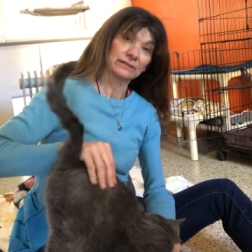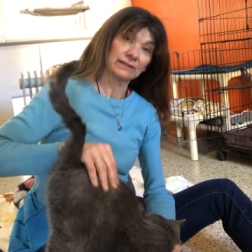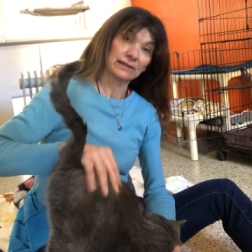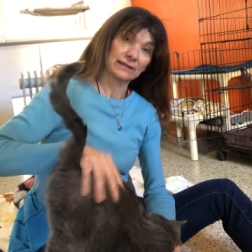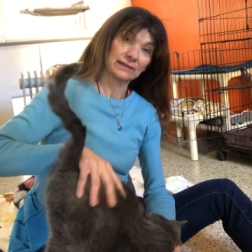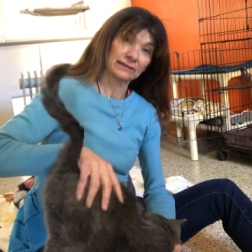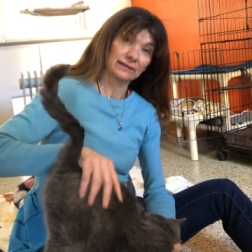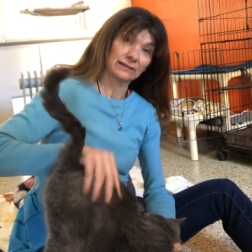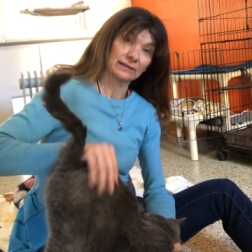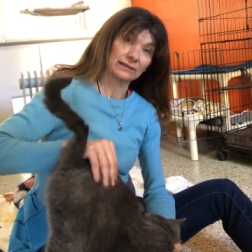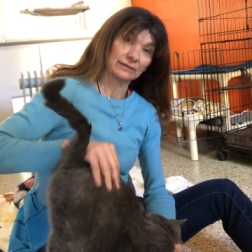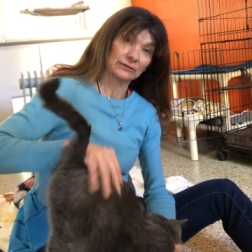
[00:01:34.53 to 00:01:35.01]

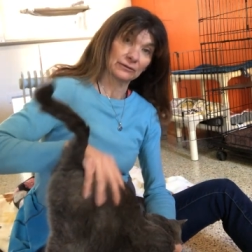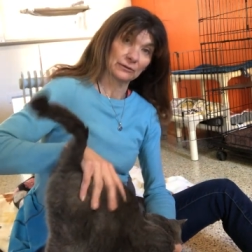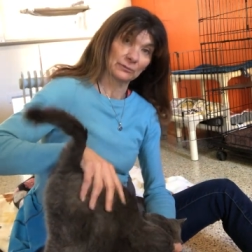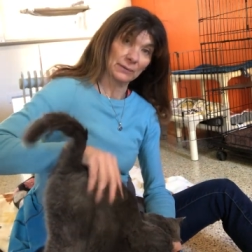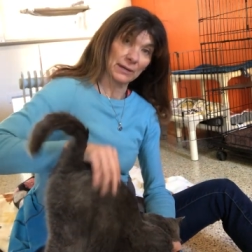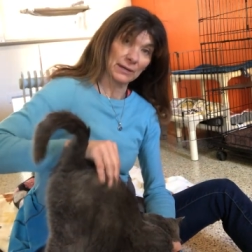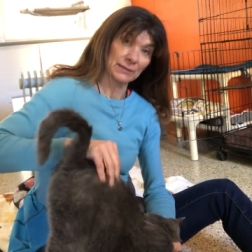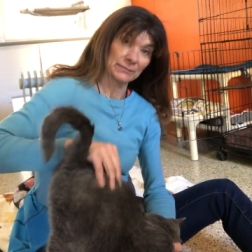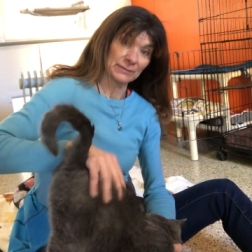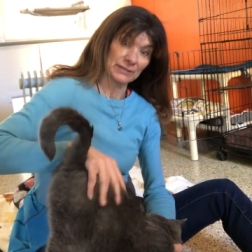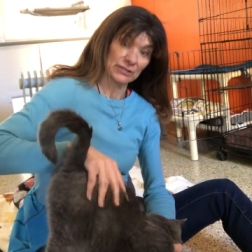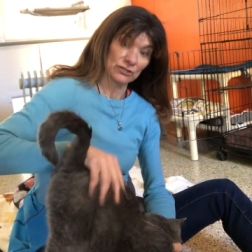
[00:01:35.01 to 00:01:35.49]
They think there
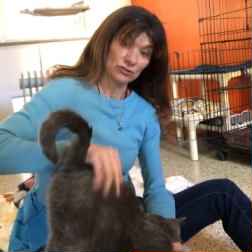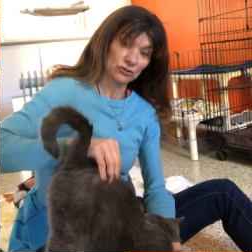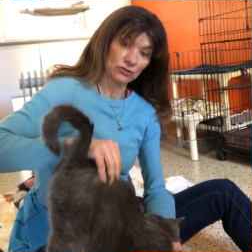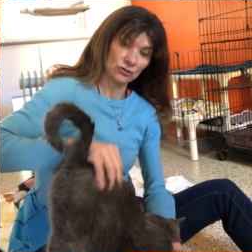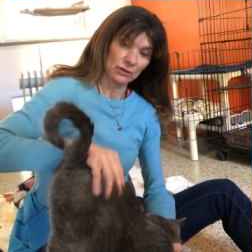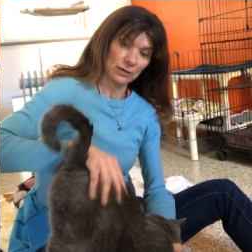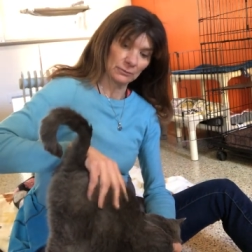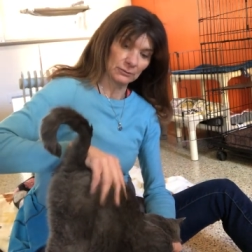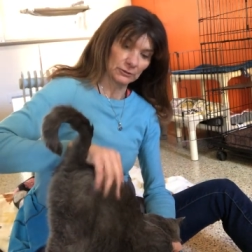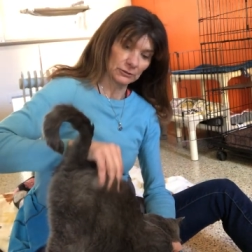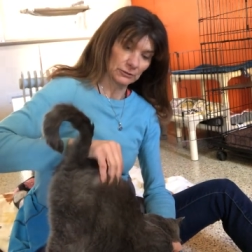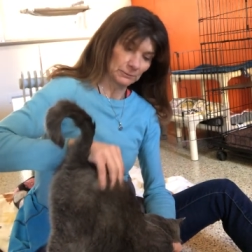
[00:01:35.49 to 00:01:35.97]
might be
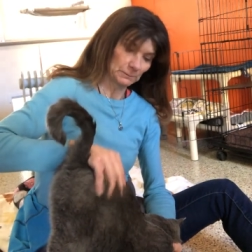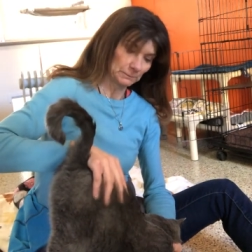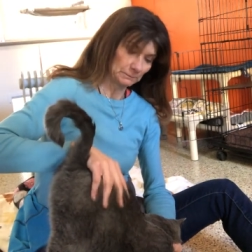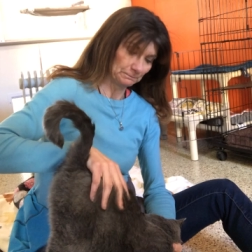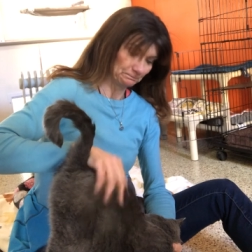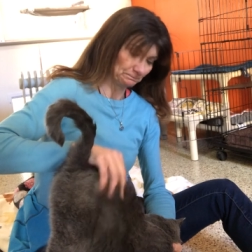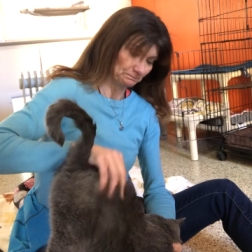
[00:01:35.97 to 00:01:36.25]
trouble,